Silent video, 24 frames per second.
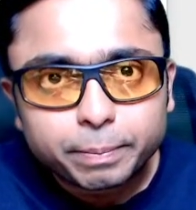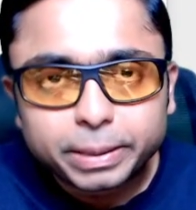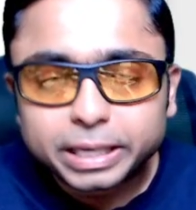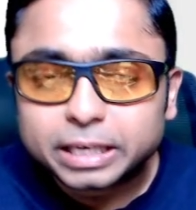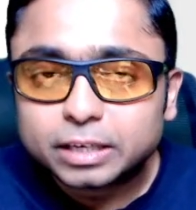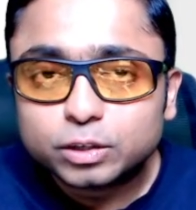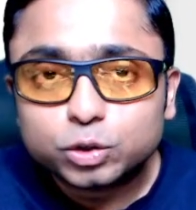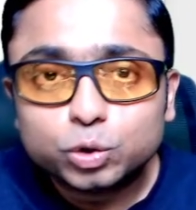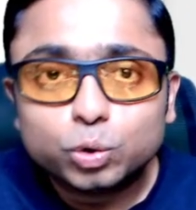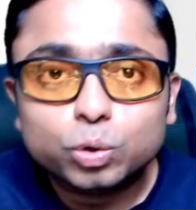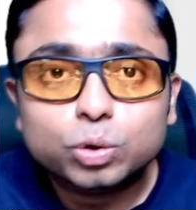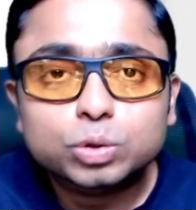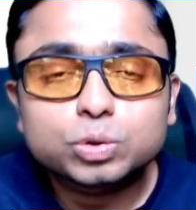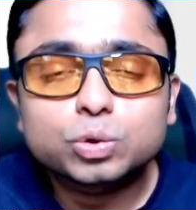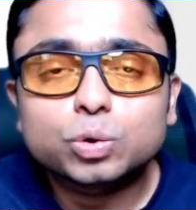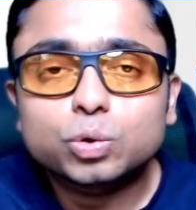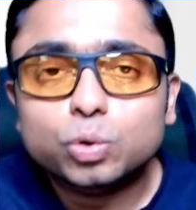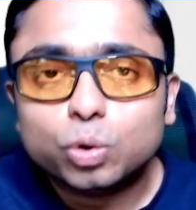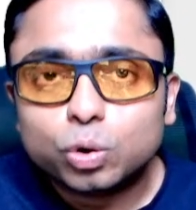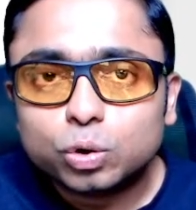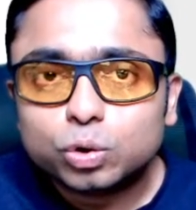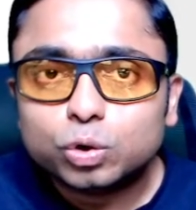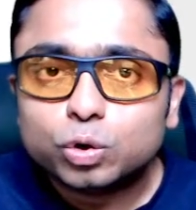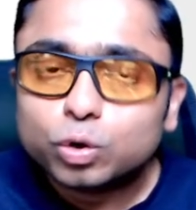Those who don't
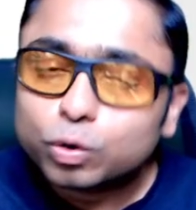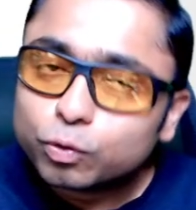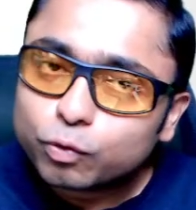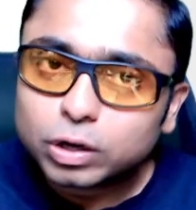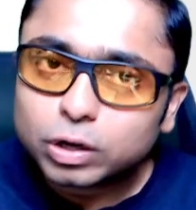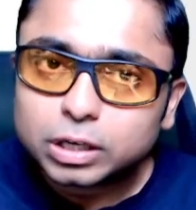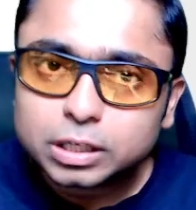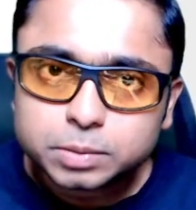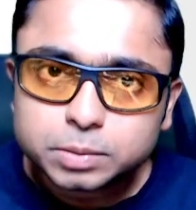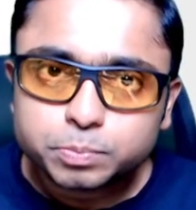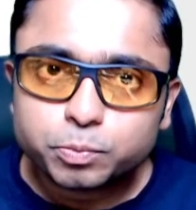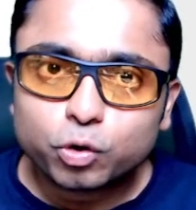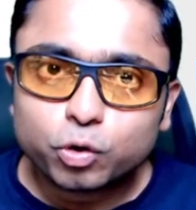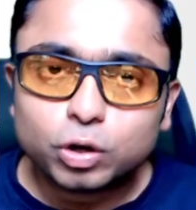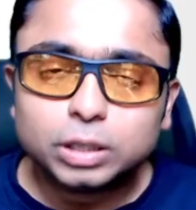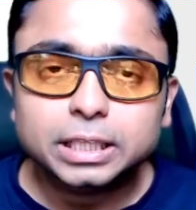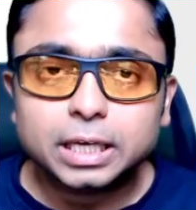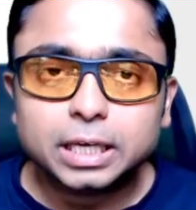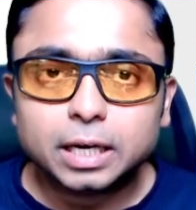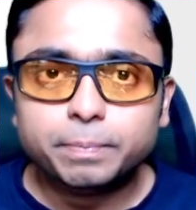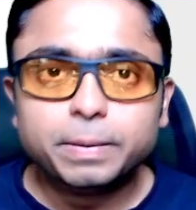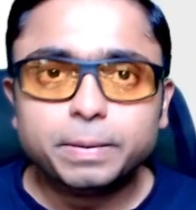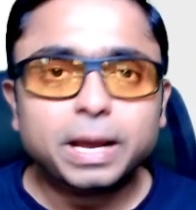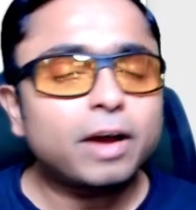know what is PUA therapy,
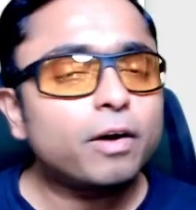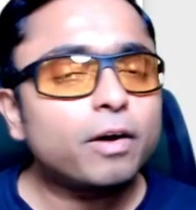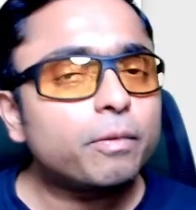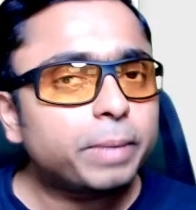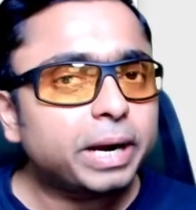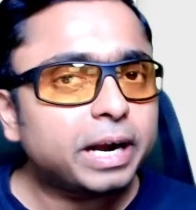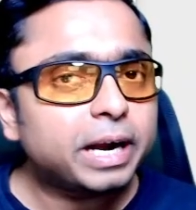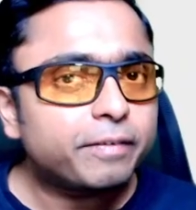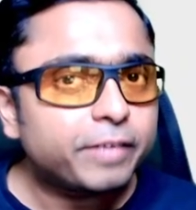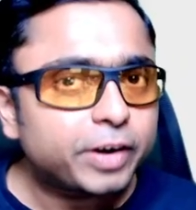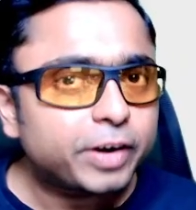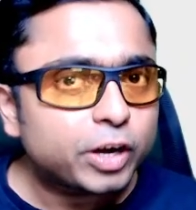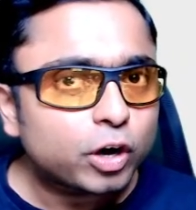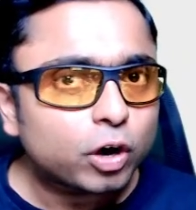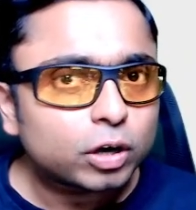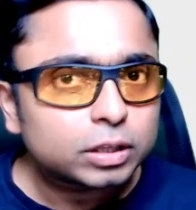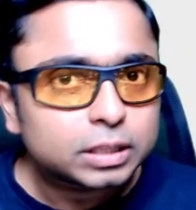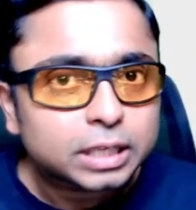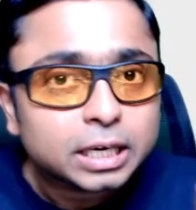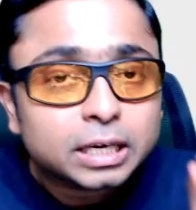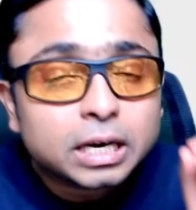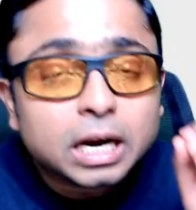I have made a video on that.